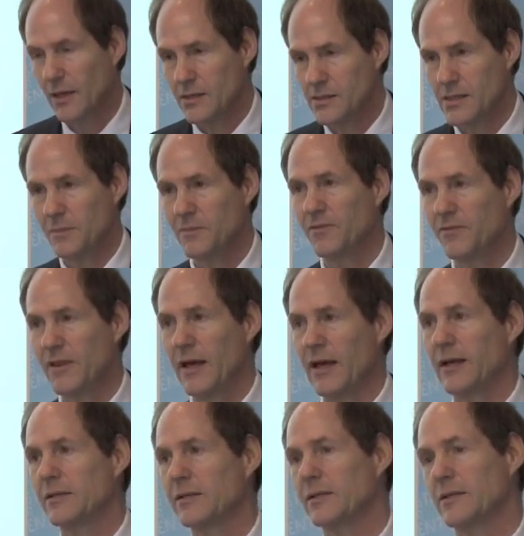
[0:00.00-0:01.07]
Some of
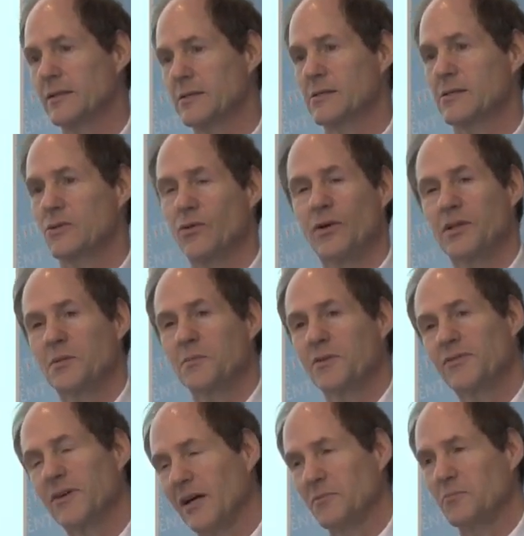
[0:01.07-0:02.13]
that is going to be
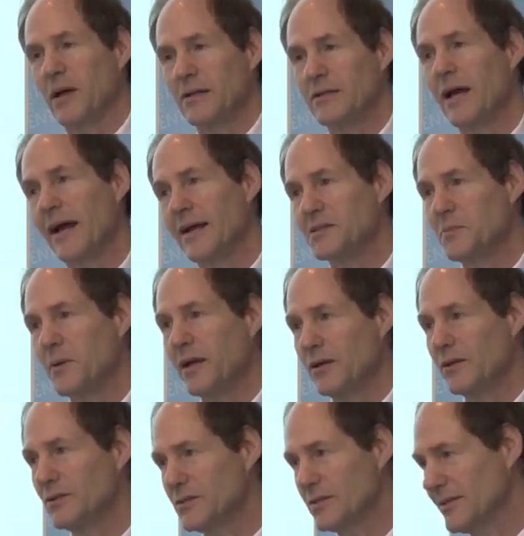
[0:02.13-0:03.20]
felt by
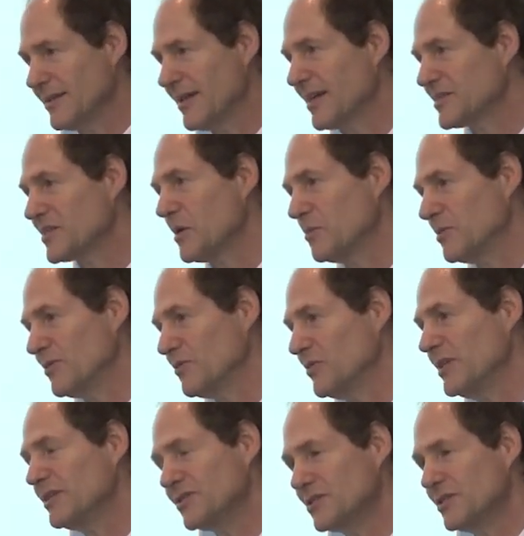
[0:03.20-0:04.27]
taxpayers in the next couple of
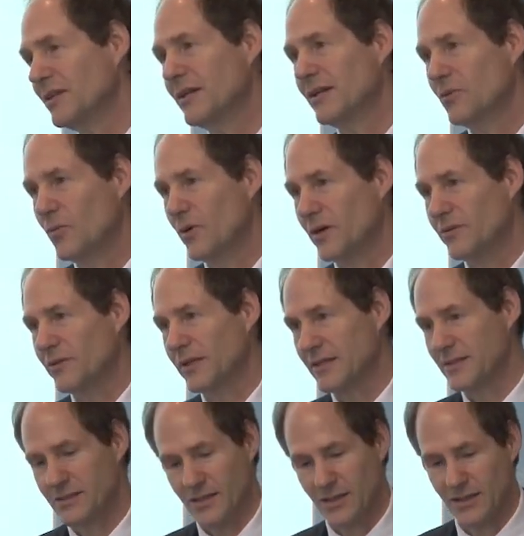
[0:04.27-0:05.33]
weeks, where
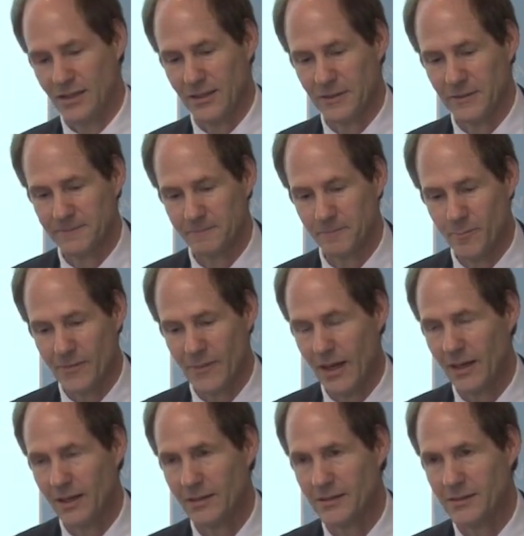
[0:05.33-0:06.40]
things are
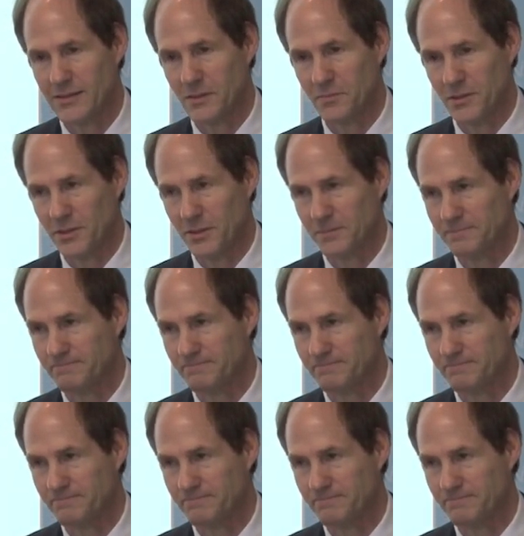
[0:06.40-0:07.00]
simpler.